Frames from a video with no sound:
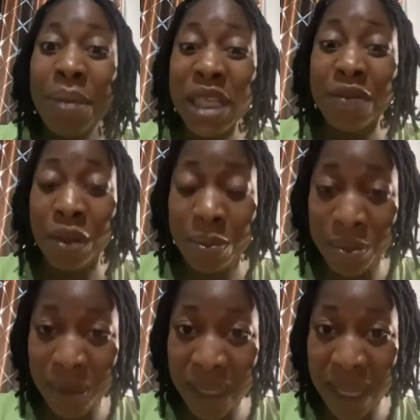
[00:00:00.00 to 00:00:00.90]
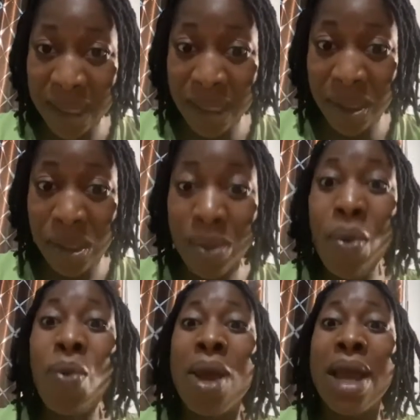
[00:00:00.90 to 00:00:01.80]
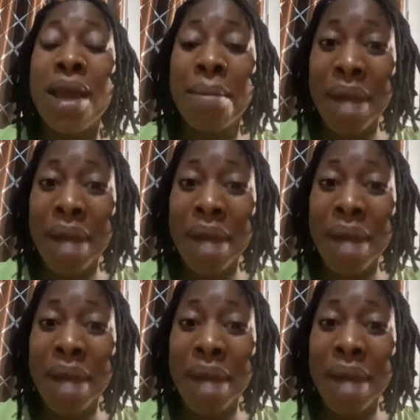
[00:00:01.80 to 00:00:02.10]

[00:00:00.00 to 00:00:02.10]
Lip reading: peaceful protesters who were